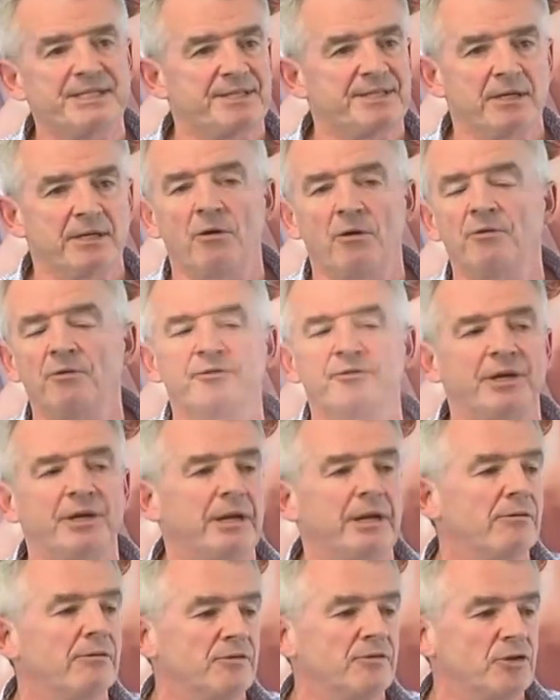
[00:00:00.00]
to London
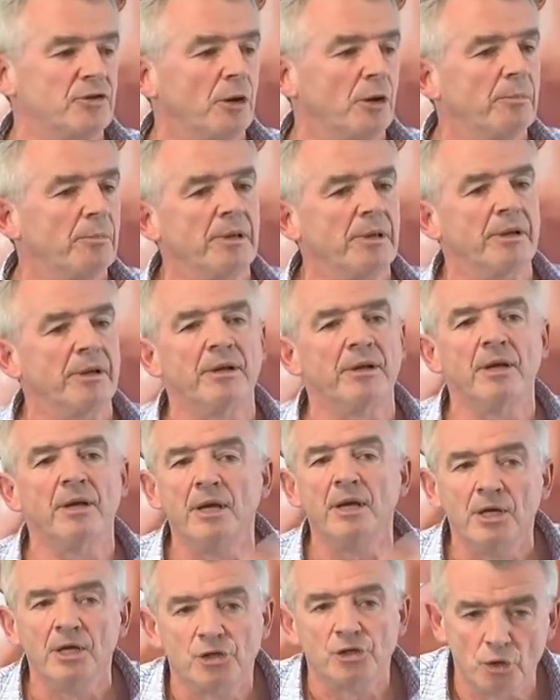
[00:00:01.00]
out of Dublin,
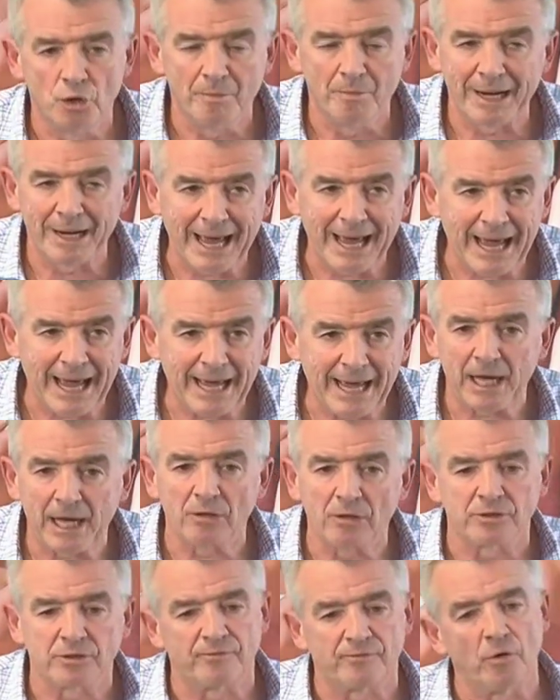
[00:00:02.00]
to Milan
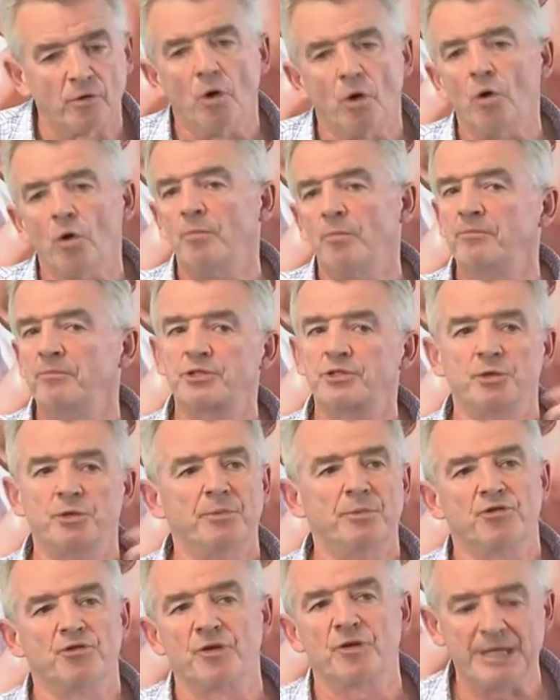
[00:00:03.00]
out of Rome, to
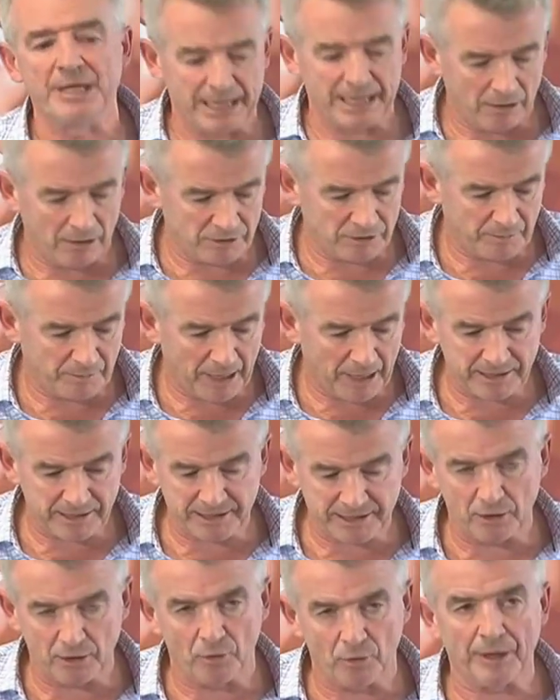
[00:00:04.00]
Madrid out of
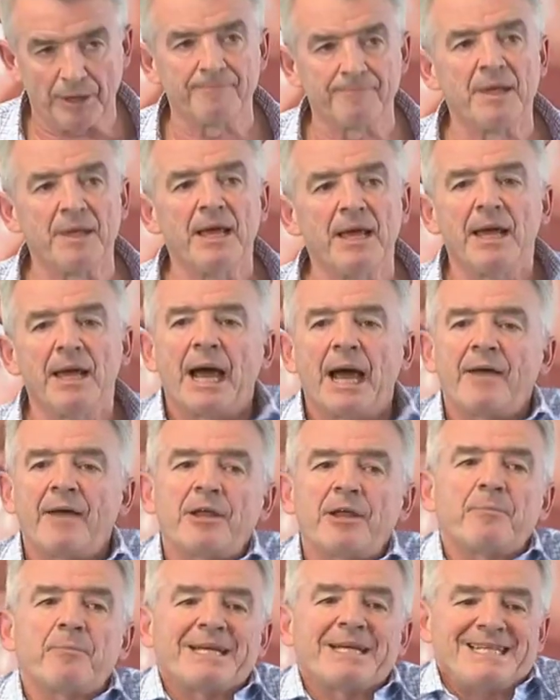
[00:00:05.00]
Barcelona. And
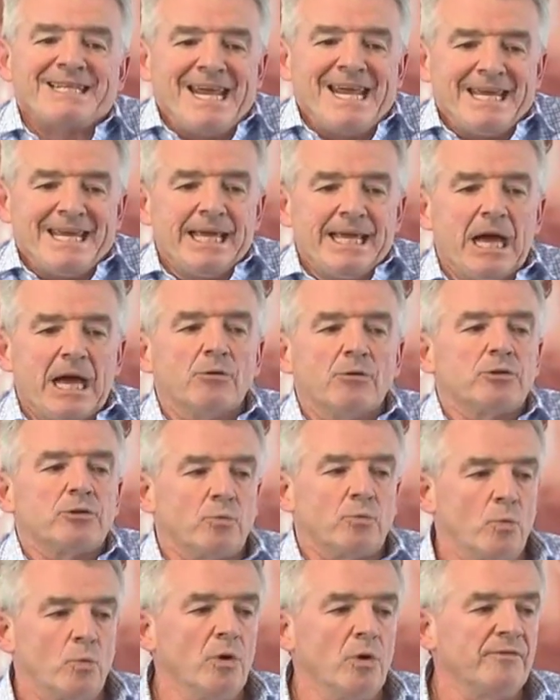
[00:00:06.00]
that by taking out
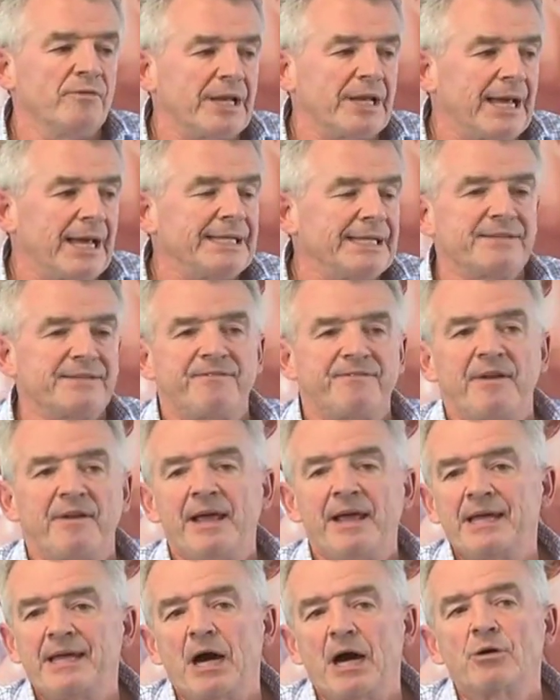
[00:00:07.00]
one of the lines of
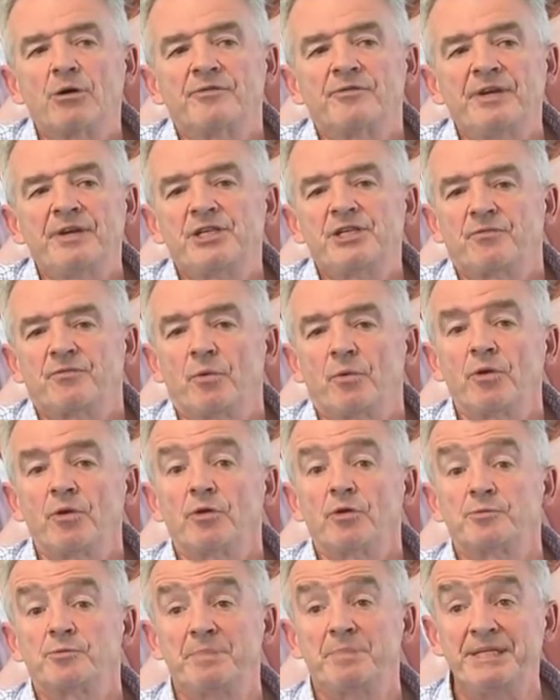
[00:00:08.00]
flying out of each of one of
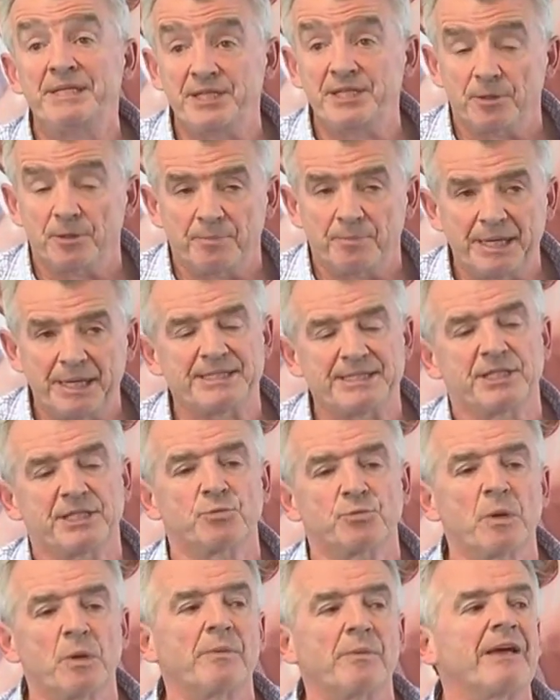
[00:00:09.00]
those busier bases,
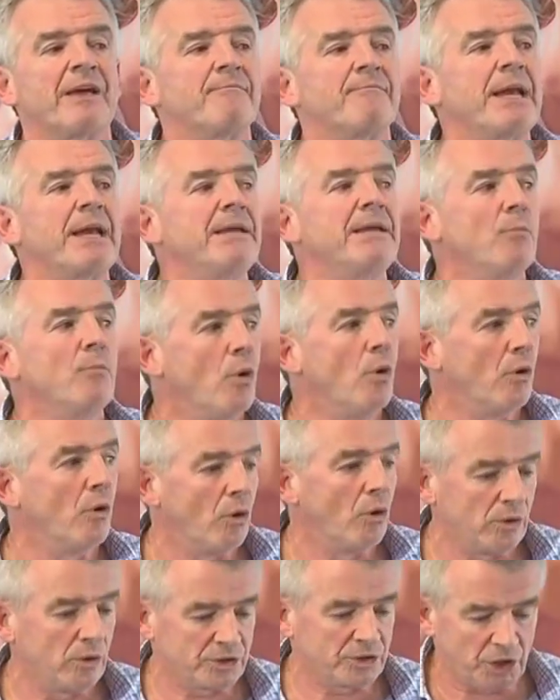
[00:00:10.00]
we will have many more
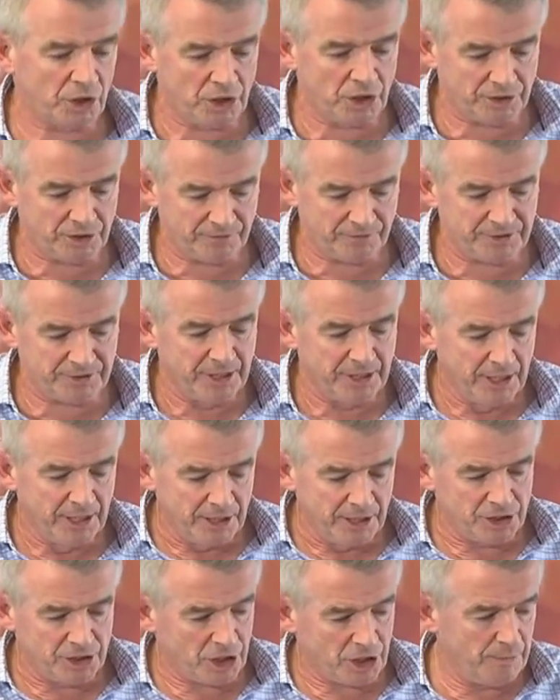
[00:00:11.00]
alternatives
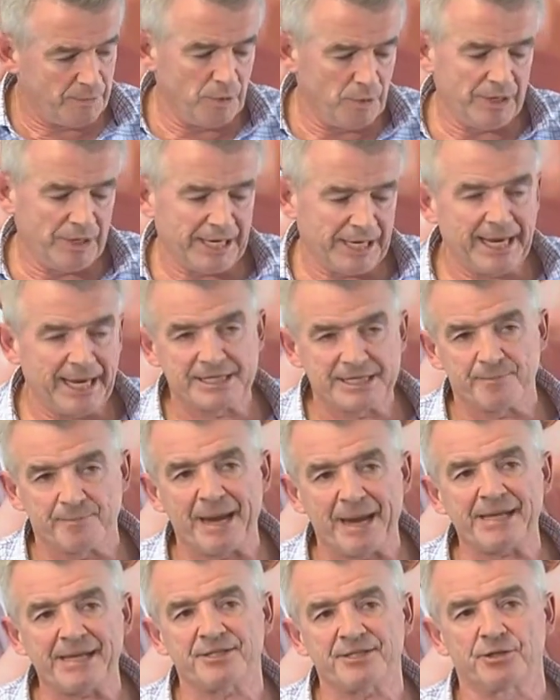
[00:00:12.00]
to communicate to
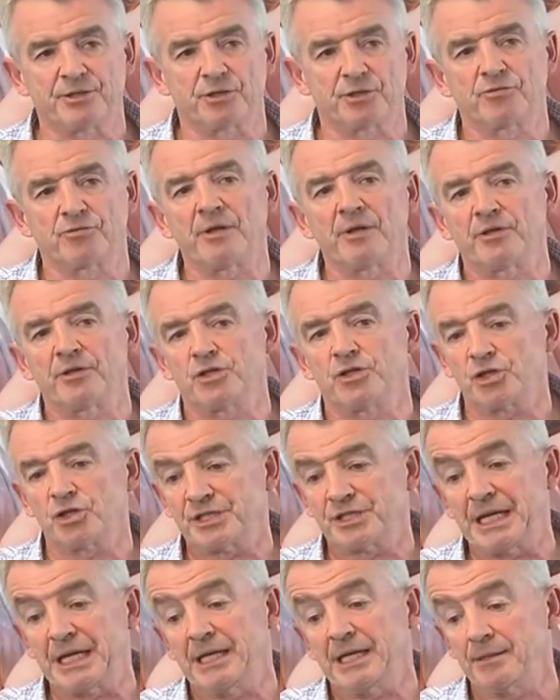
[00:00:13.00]
passengers rather than just
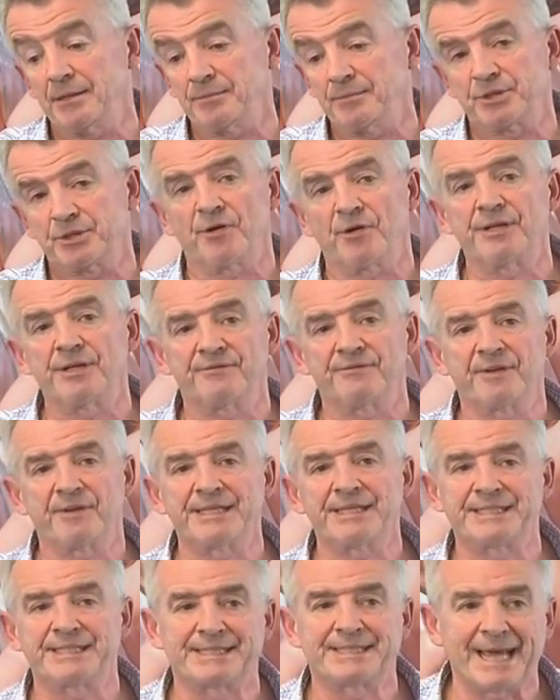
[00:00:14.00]
telling them, sorry, the
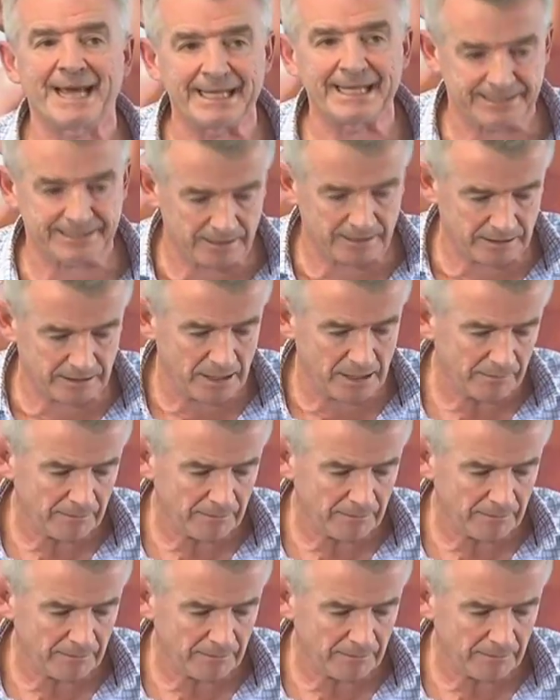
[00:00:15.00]
flight is cancelled,